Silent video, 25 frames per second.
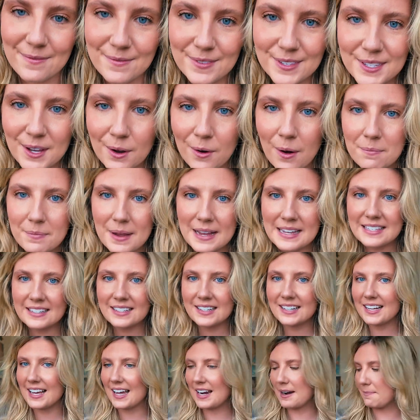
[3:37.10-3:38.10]
So I'm
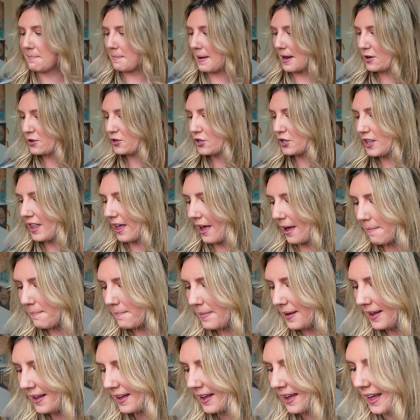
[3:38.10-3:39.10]
basically gonna measure
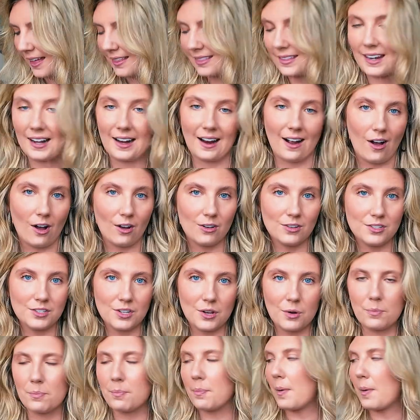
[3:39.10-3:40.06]
them, and then I also